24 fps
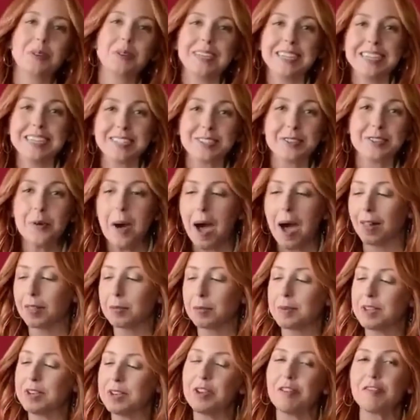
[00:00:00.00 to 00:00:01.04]
Wendy's new
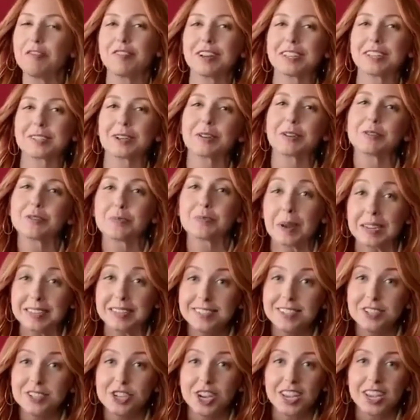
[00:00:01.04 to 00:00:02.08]
jalapeno fresco
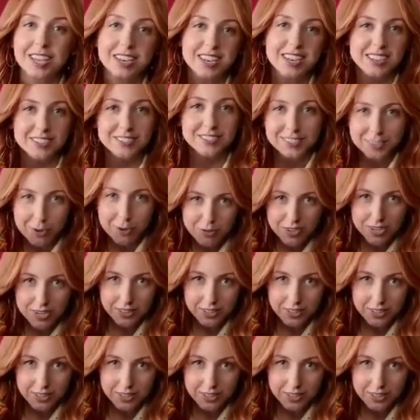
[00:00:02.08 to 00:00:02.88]
spicy chicken is so